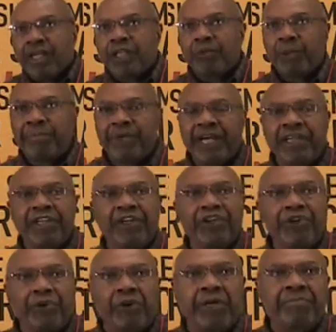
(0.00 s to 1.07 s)
The rebellion
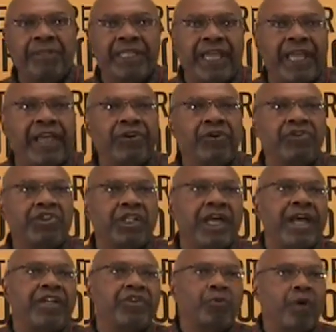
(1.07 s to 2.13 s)
in Newark began on
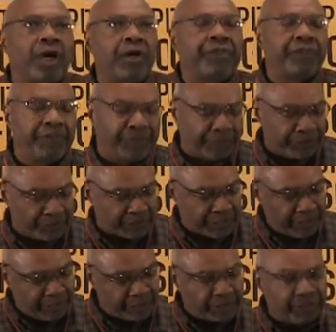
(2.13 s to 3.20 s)
July 12th and
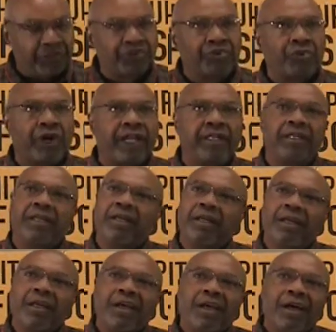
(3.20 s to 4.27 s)
13th. In Detroit,
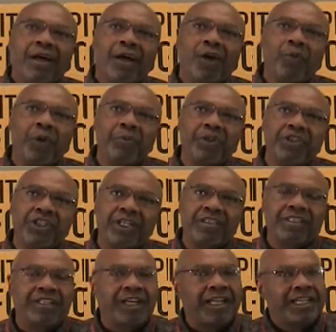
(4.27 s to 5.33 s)
we were
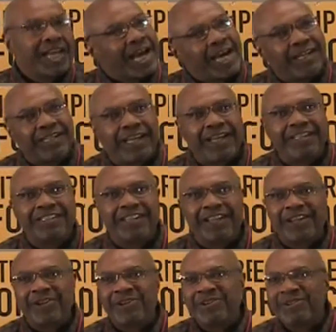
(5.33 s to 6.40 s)
just 9 days
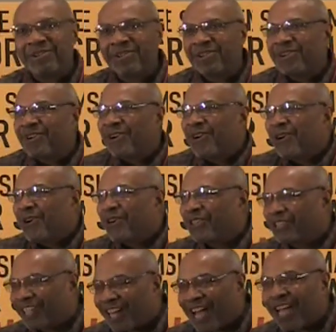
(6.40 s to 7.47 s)
later,
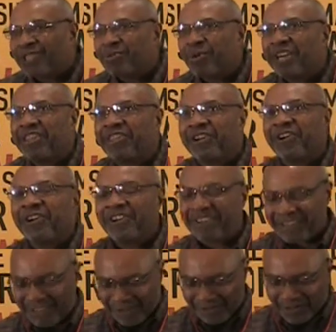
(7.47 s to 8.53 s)
on July
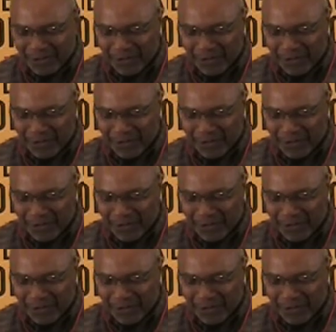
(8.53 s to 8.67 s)
23rd, of